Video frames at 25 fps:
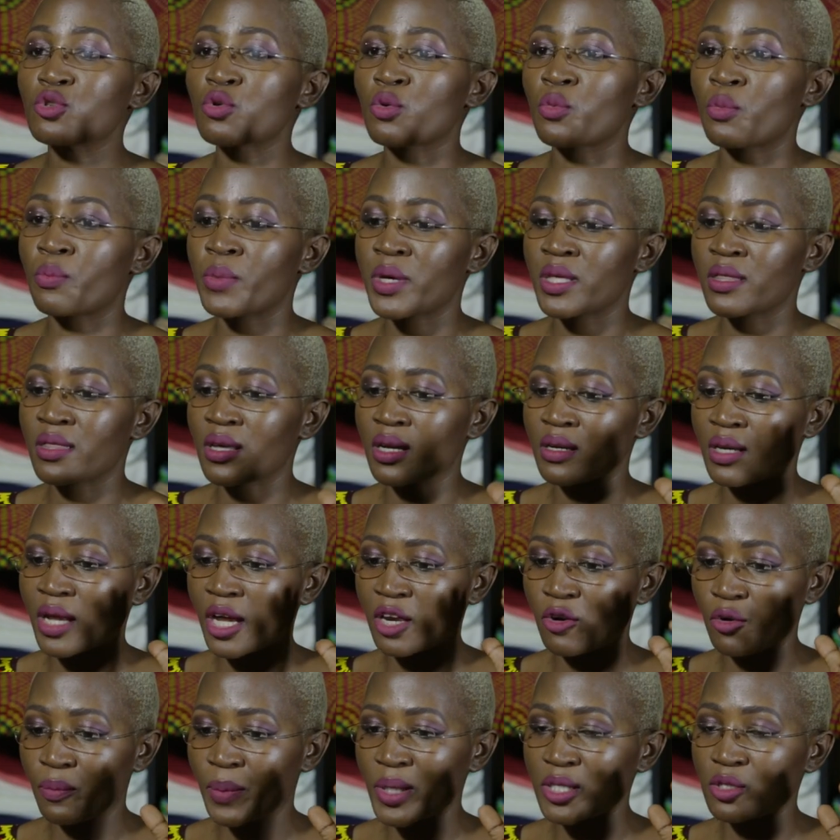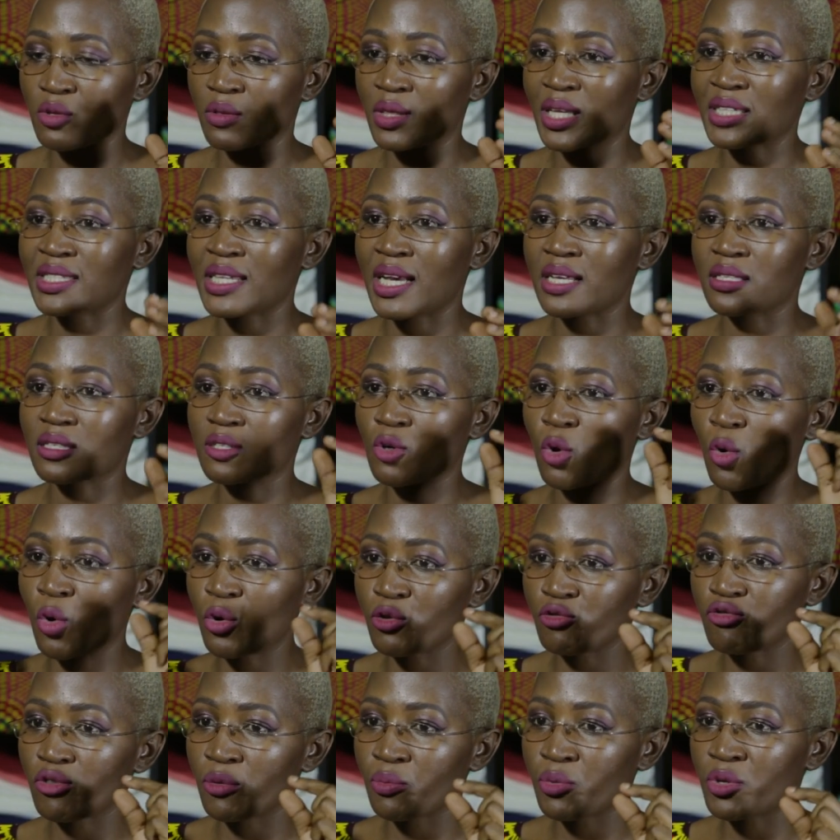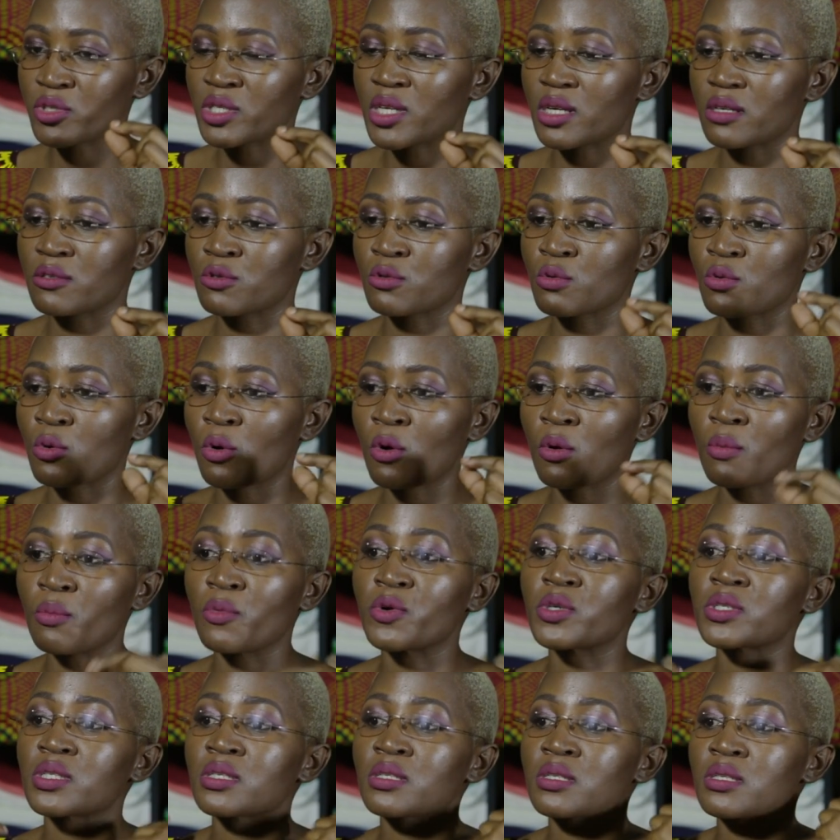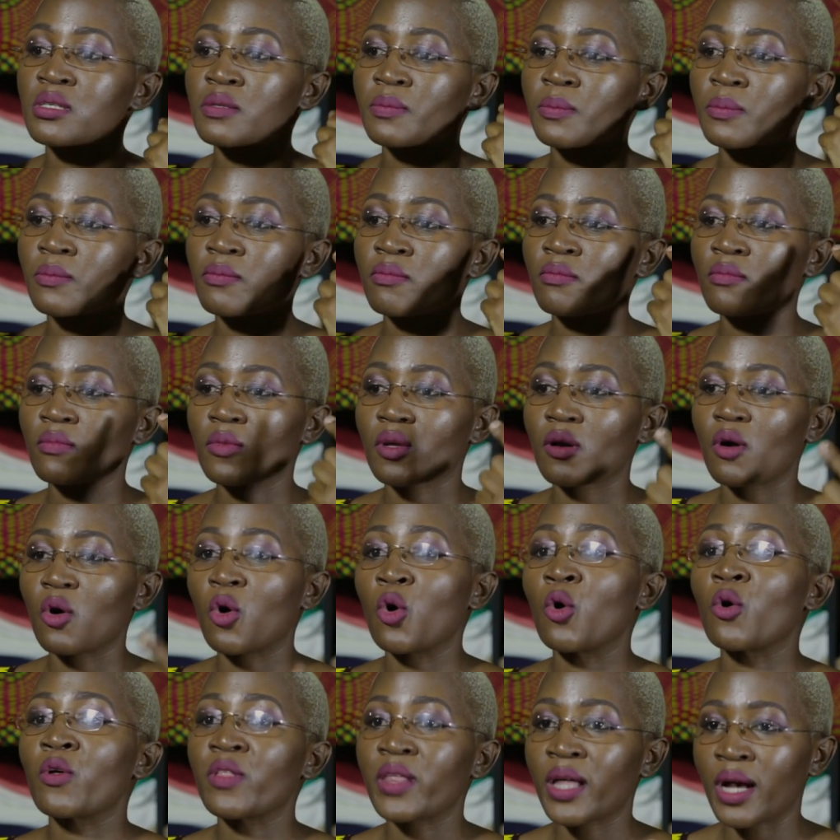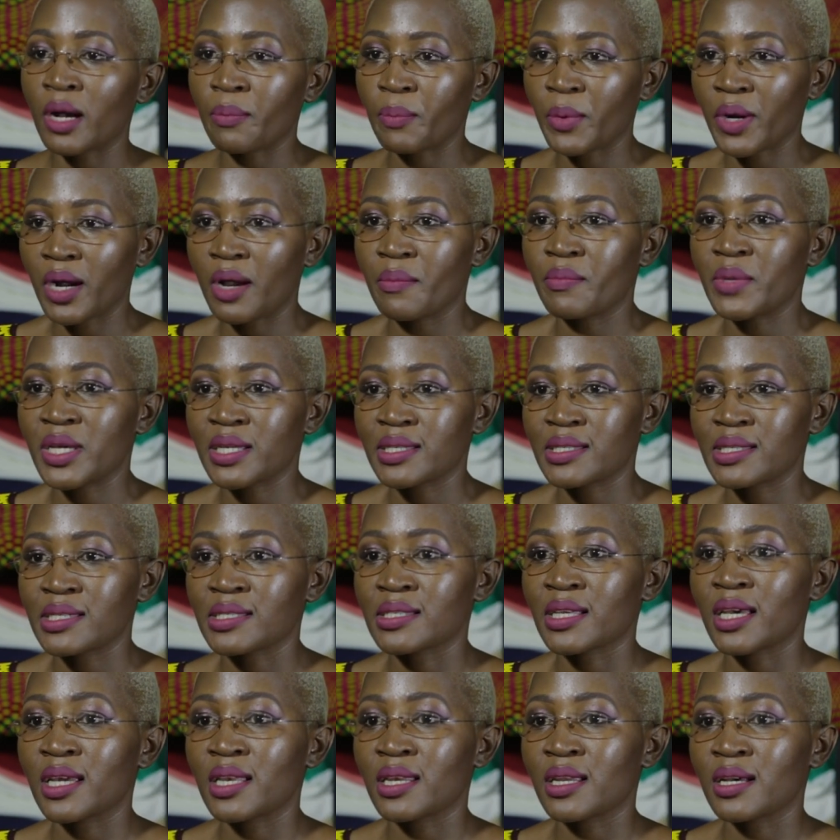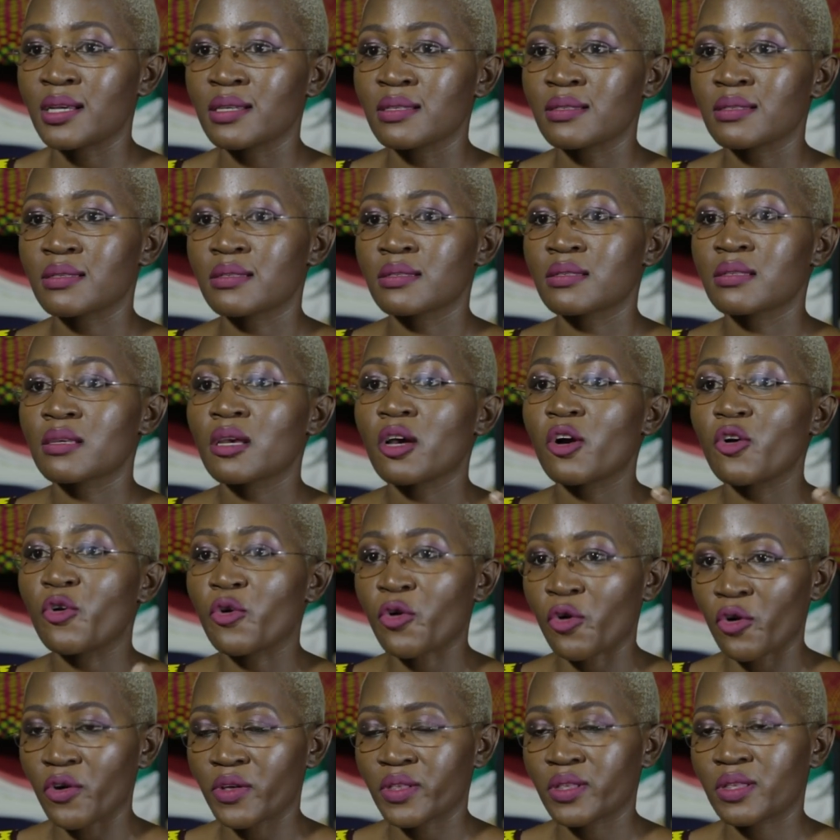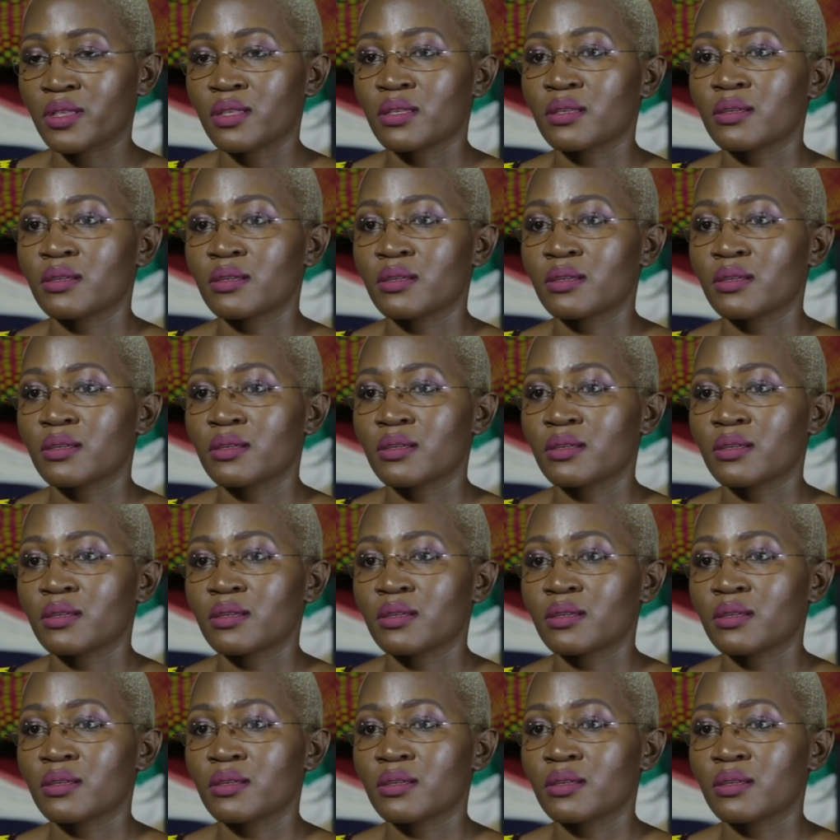to be that kind of person that has contributed to almost all the upcoming designers' growth.